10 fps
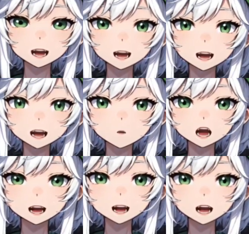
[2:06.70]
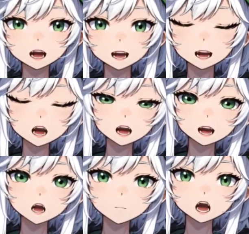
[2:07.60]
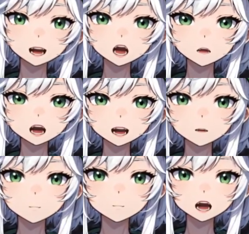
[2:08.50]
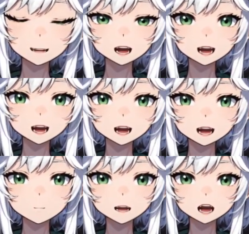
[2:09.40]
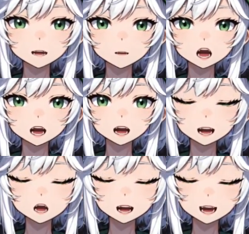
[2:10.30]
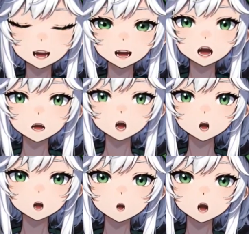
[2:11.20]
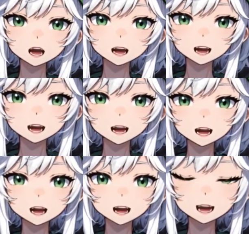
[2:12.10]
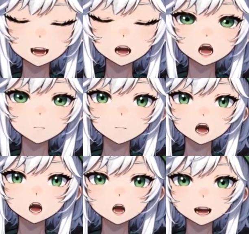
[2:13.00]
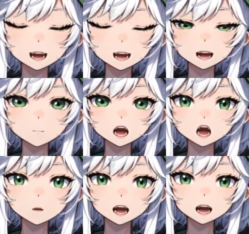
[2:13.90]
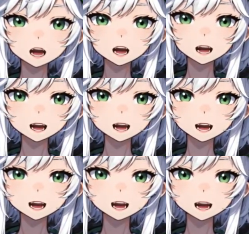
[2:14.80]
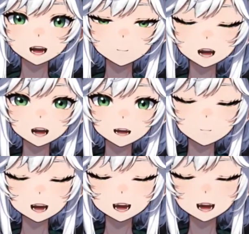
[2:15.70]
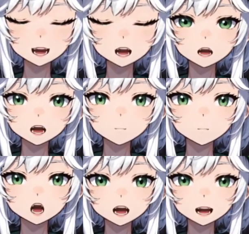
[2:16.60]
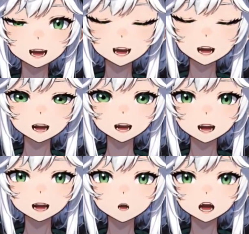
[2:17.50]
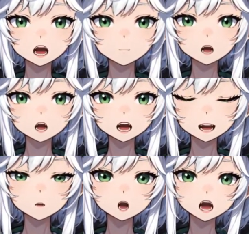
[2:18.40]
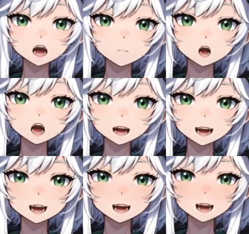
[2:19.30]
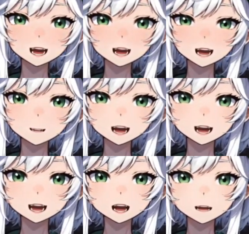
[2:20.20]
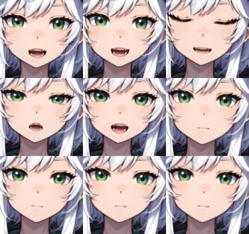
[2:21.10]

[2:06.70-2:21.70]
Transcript: to keep playing. It also allows Battle State Games to test out new content and new features that they developed. And once again, it keeps everyone kind of on the same playing field. And while I personally don't like Rust wipes